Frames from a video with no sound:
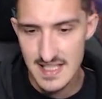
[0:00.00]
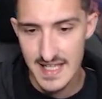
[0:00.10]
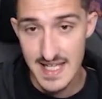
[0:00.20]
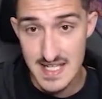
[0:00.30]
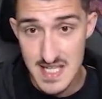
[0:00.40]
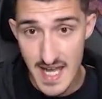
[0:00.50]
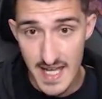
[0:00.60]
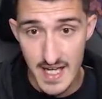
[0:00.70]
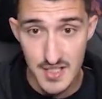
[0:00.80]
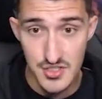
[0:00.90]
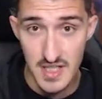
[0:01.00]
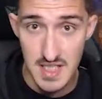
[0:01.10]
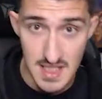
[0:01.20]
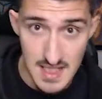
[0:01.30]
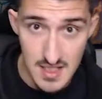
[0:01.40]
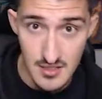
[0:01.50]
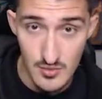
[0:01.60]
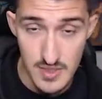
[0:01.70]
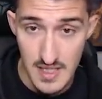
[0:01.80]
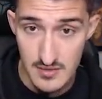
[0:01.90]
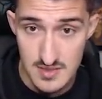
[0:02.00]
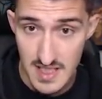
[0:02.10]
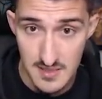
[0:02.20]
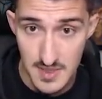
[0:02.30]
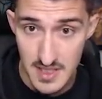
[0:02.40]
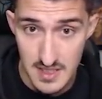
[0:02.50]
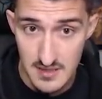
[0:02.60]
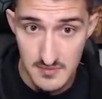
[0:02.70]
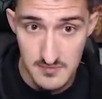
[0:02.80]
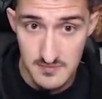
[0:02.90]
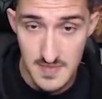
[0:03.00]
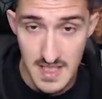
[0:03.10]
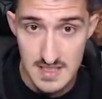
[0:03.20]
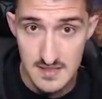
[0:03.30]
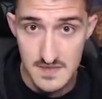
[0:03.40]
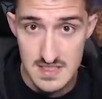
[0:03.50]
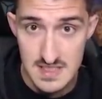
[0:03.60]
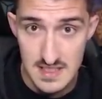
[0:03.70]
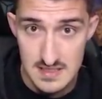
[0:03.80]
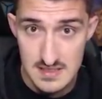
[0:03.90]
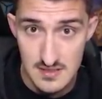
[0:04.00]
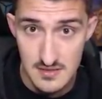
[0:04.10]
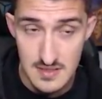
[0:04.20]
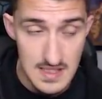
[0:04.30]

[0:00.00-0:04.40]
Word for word: I can dodge, I can heal without taking my hands off the sticks. So